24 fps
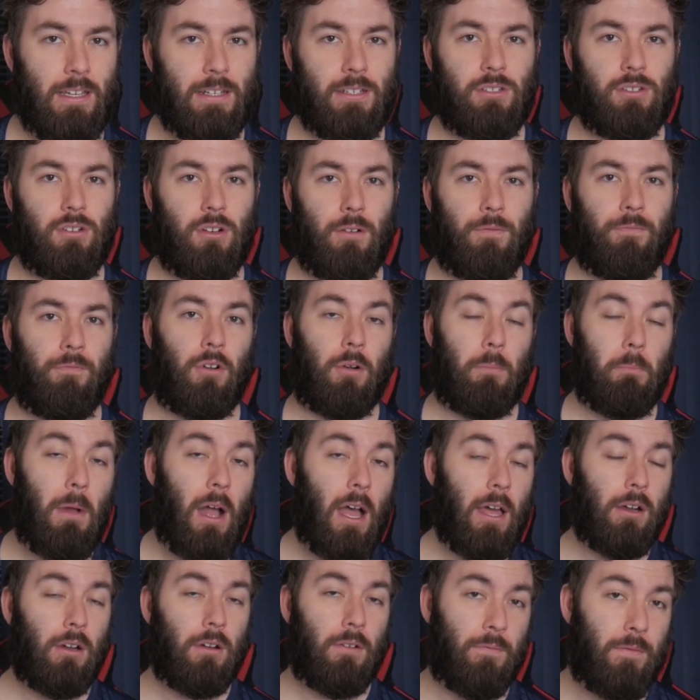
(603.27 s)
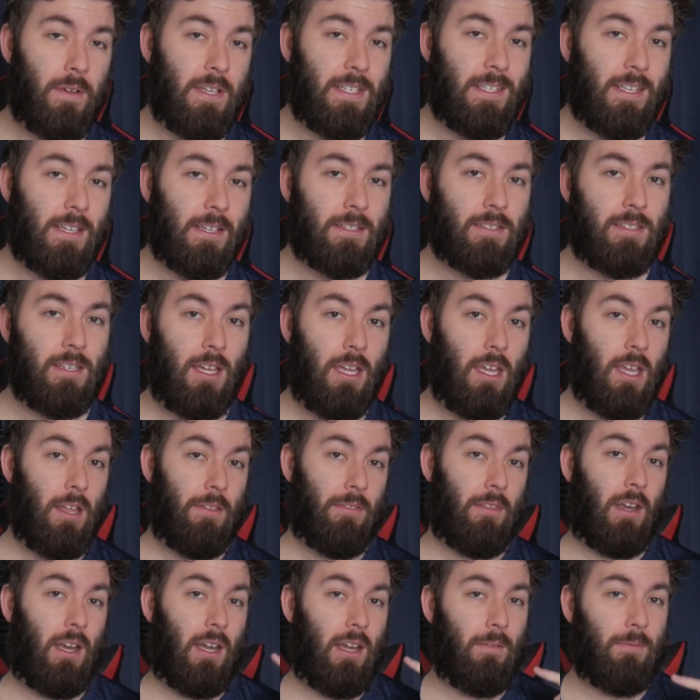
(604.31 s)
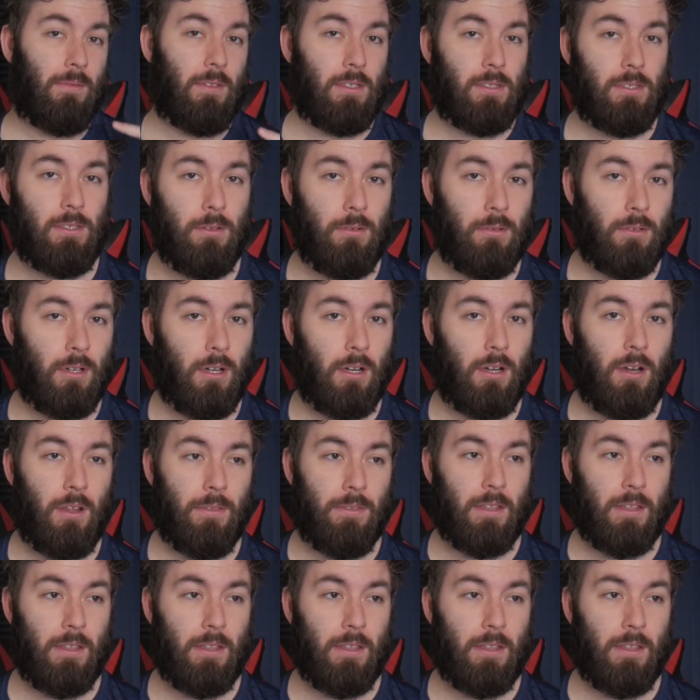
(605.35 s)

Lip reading: lecture for modern physics, then I have to tutor,